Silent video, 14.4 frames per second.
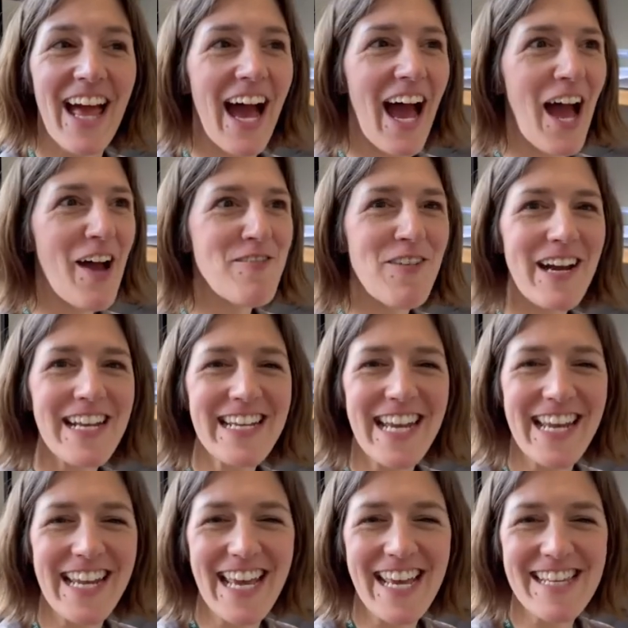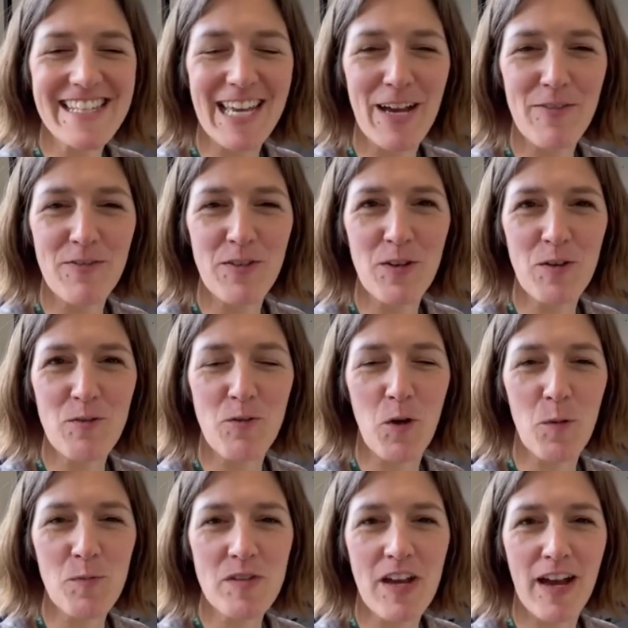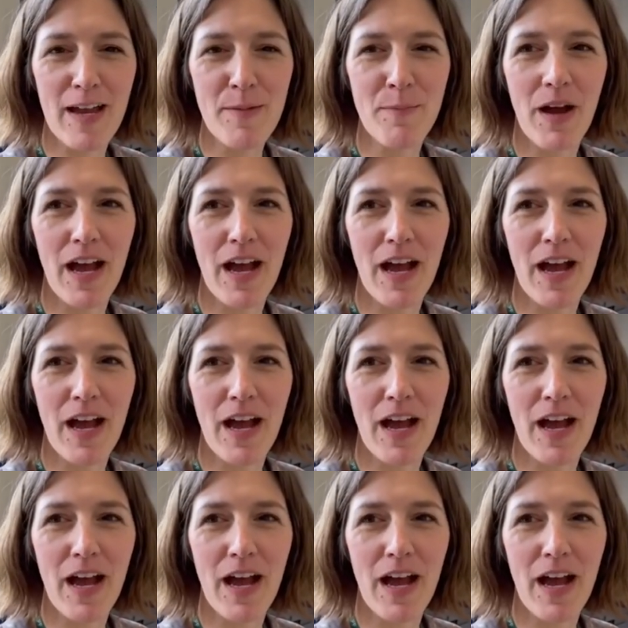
Right, it is afternoon form time.